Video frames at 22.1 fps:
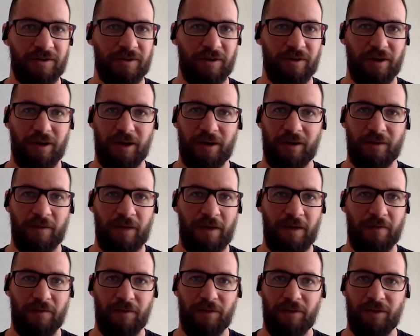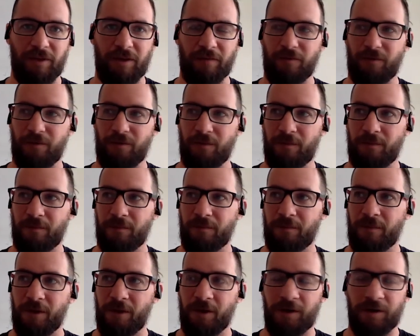like everything from
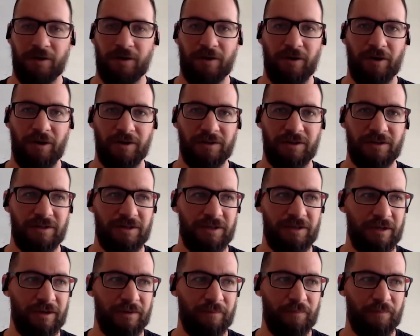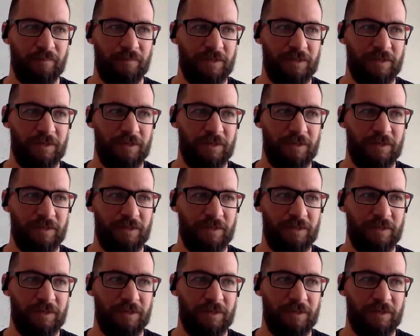motocross to